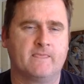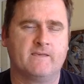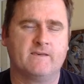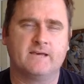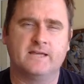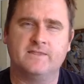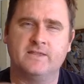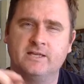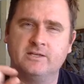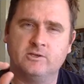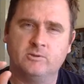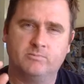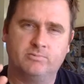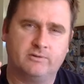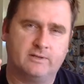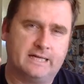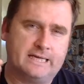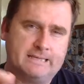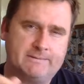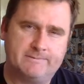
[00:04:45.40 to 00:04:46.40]
and then you
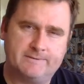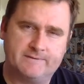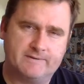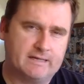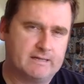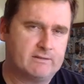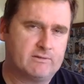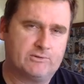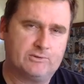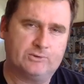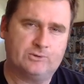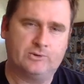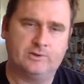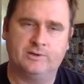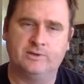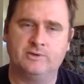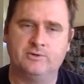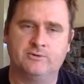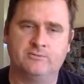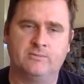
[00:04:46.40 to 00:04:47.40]
play with that thought
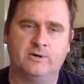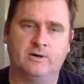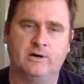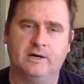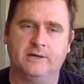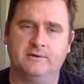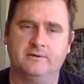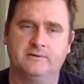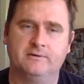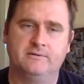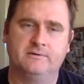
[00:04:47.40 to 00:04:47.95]
in your mind.